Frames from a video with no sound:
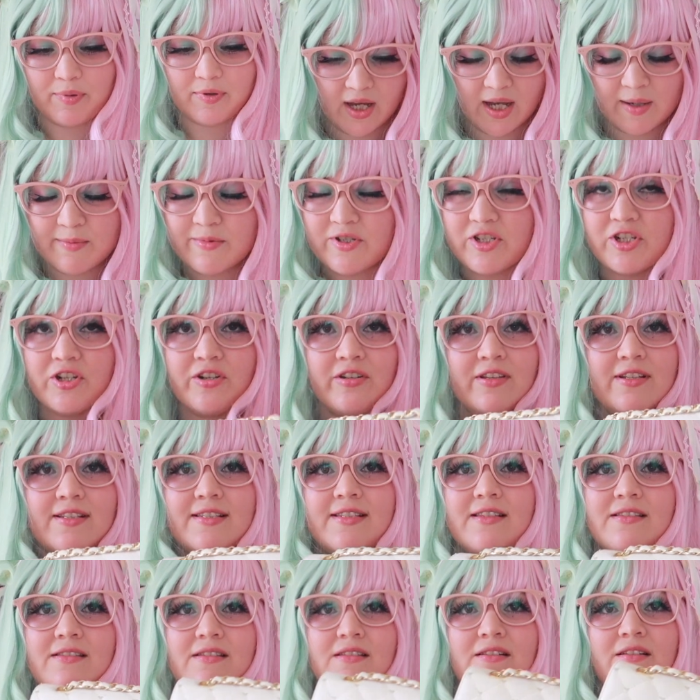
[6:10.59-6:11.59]
I'm sure
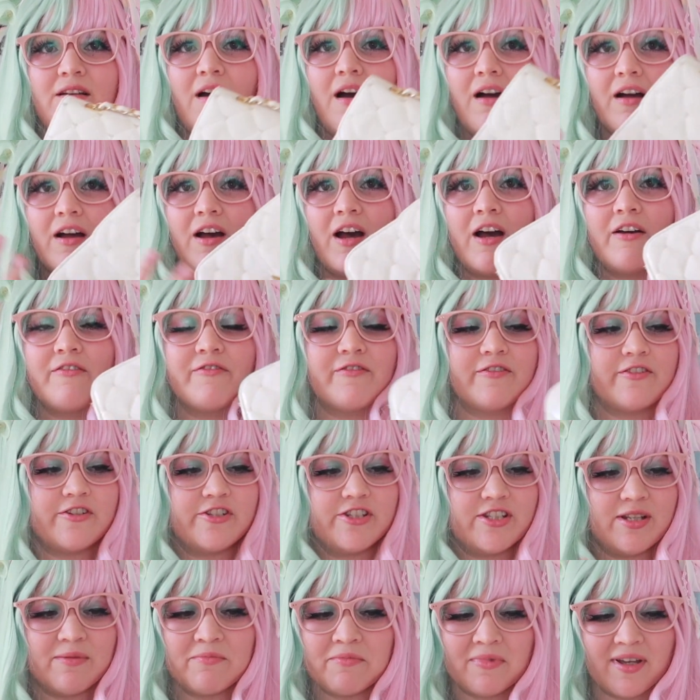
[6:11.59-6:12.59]
this is a knockoff for
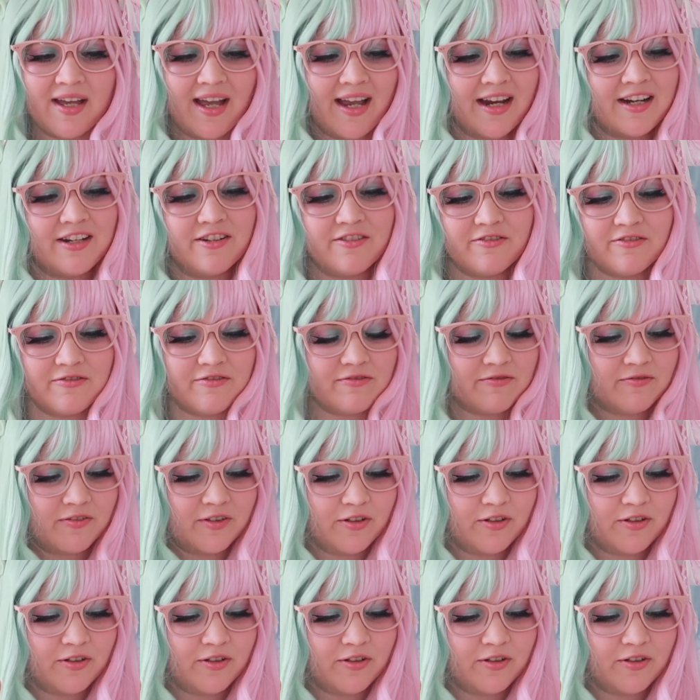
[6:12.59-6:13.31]
some kind of,